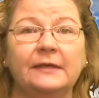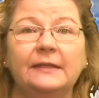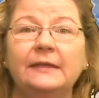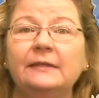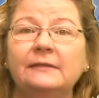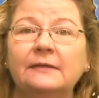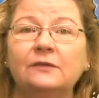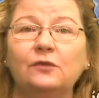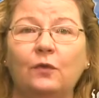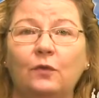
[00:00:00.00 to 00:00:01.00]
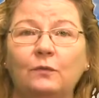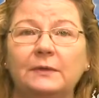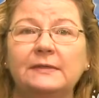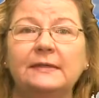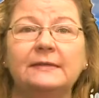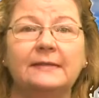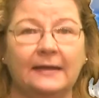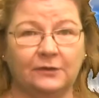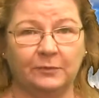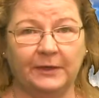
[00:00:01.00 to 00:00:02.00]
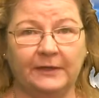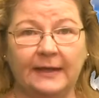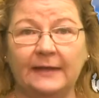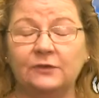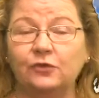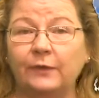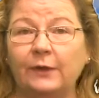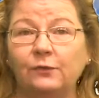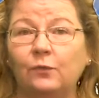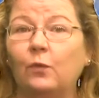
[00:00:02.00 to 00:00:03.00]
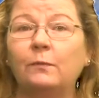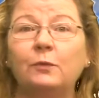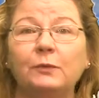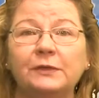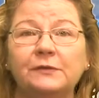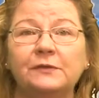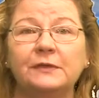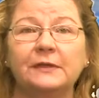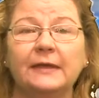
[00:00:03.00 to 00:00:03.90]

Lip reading: the insect's toll was exacerbated as drought, warmer winters,